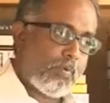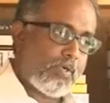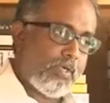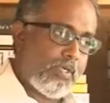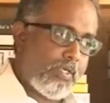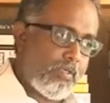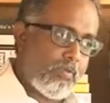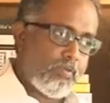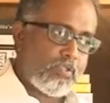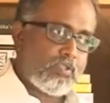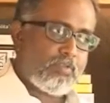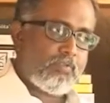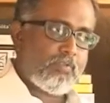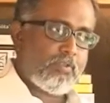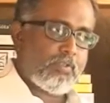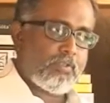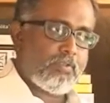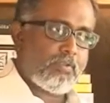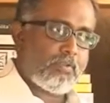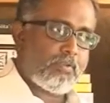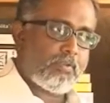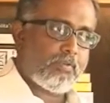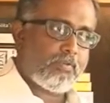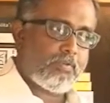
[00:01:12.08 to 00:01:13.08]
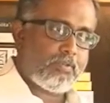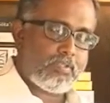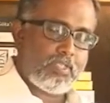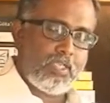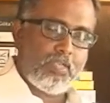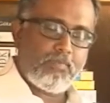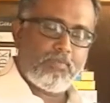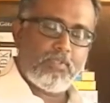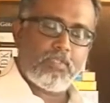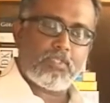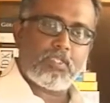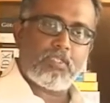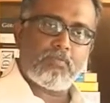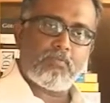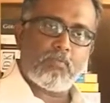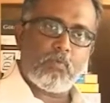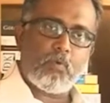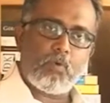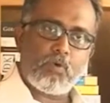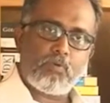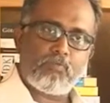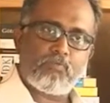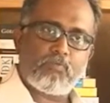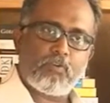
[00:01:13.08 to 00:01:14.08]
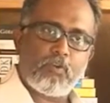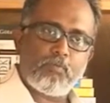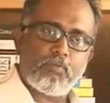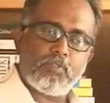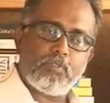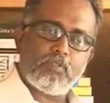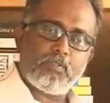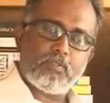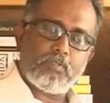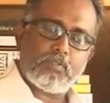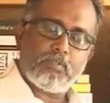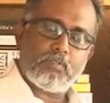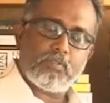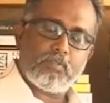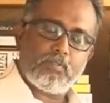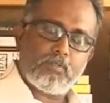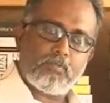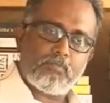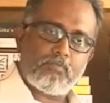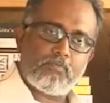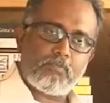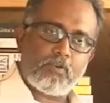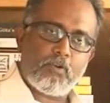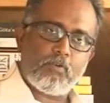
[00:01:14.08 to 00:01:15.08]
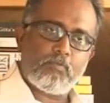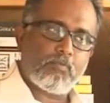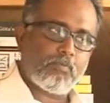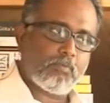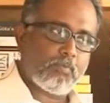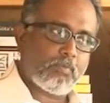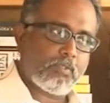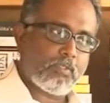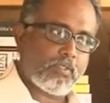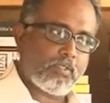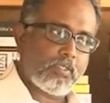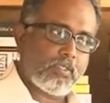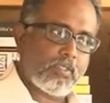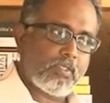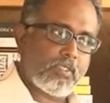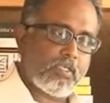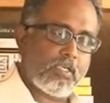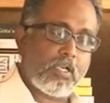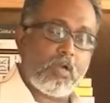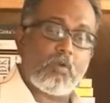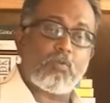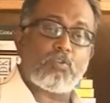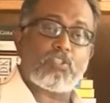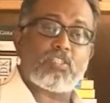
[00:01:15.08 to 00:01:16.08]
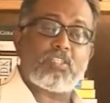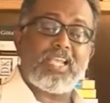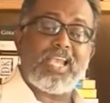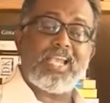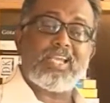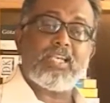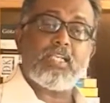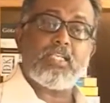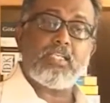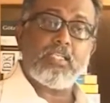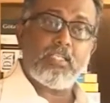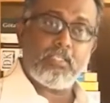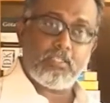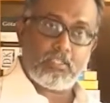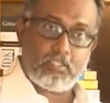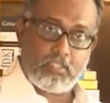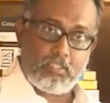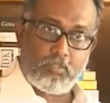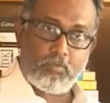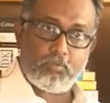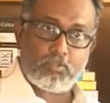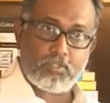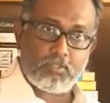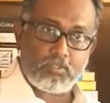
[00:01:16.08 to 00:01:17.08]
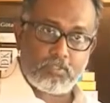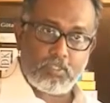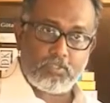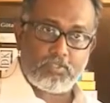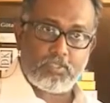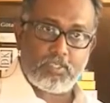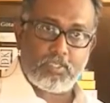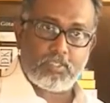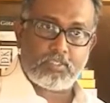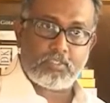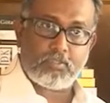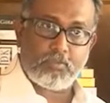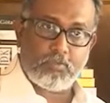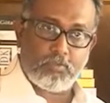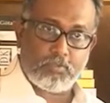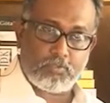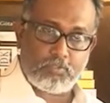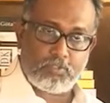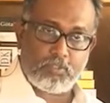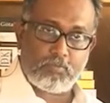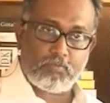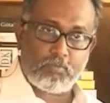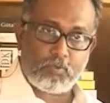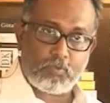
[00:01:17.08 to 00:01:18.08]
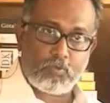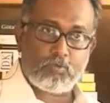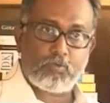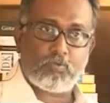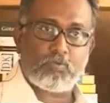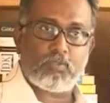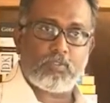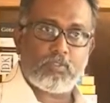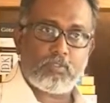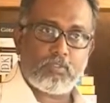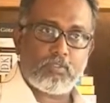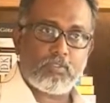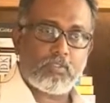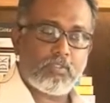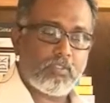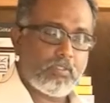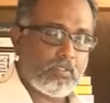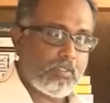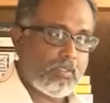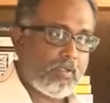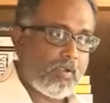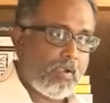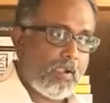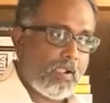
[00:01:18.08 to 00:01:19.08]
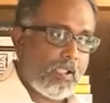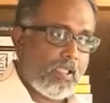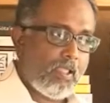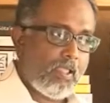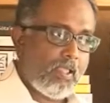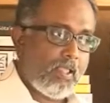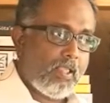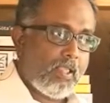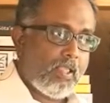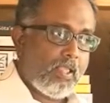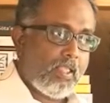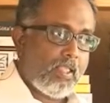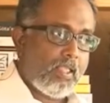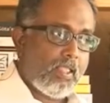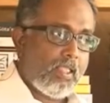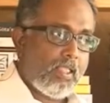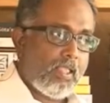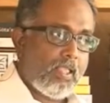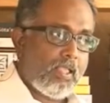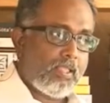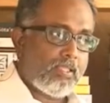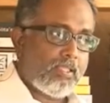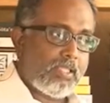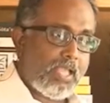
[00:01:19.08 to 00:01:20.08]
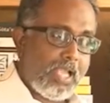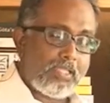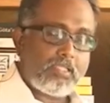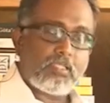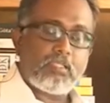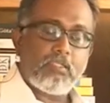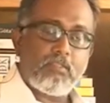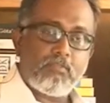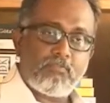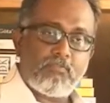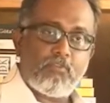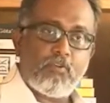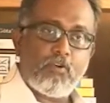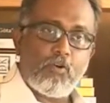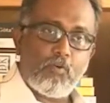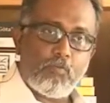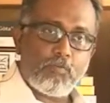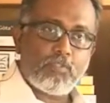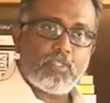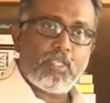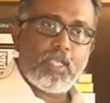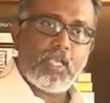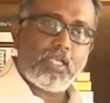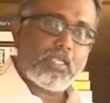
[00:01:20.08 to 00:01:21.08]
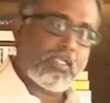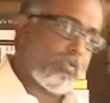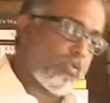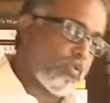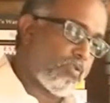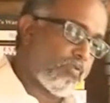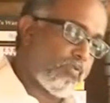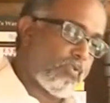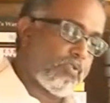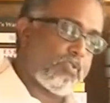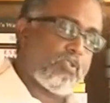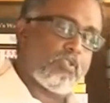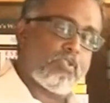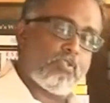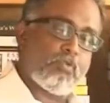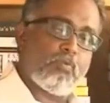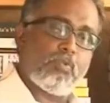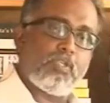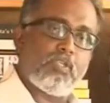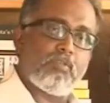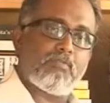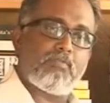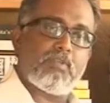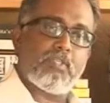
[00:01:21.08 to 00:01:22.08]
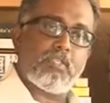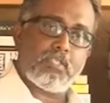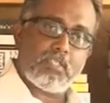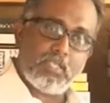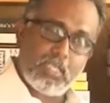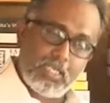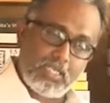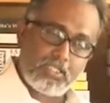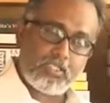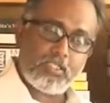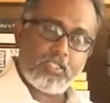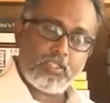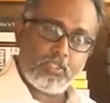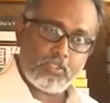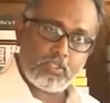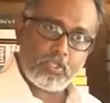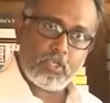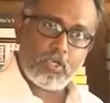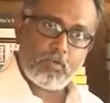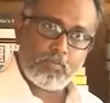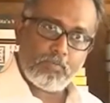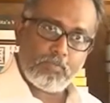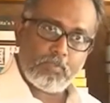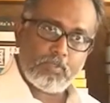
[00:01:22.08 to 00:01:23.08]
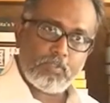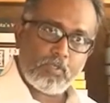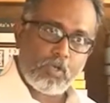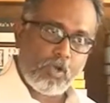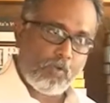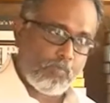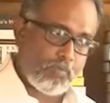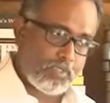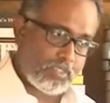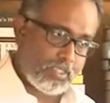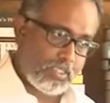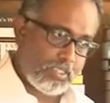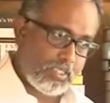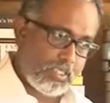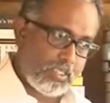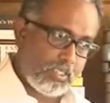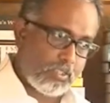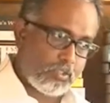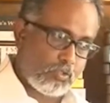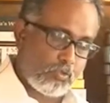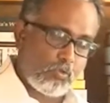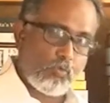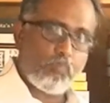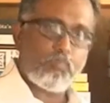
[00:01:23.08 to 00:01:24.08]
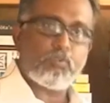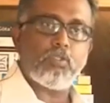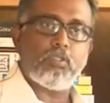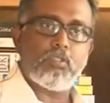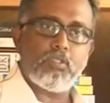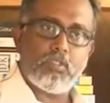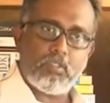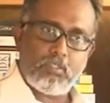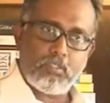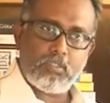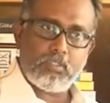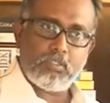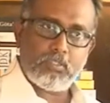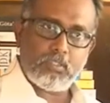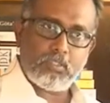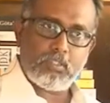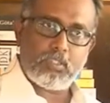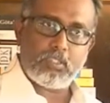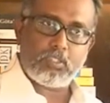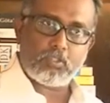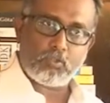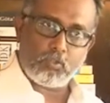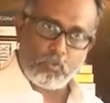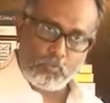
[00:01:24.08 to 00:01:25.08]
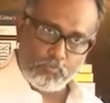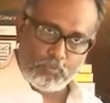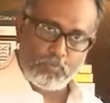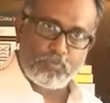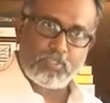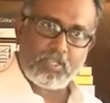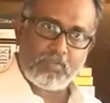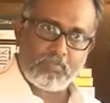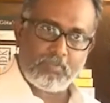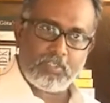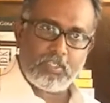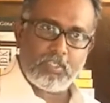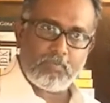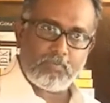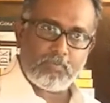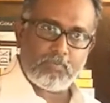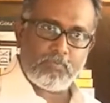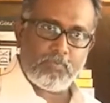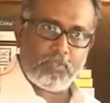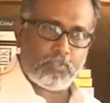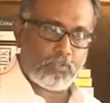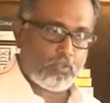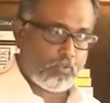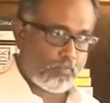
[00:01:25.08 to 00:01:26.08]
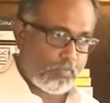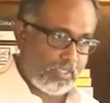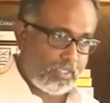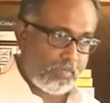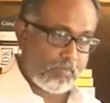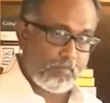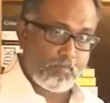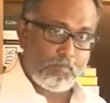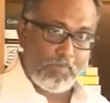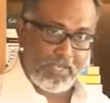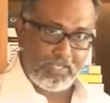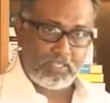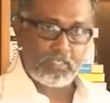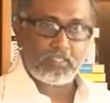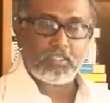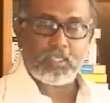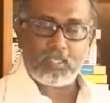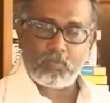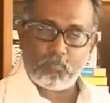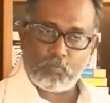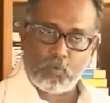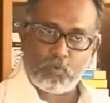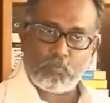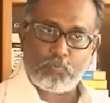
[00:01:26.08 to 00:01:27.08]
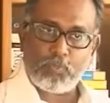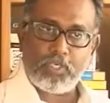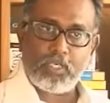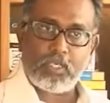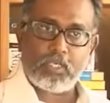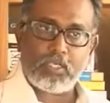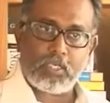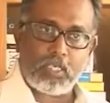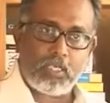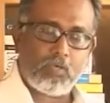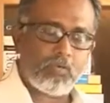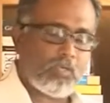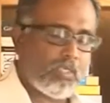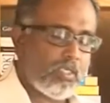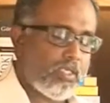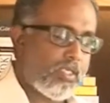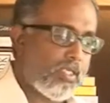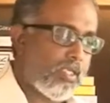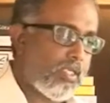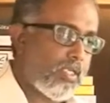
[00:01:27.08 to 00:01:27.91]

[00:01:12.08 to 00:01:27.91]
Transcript: NEWS1st received this award from an outstanding institution such as University of Moratuwa. And that confirms that NEWS1st is doing a fantastic job. Obviously, there is room to learn, there is room to develop. We should become better than what we are now.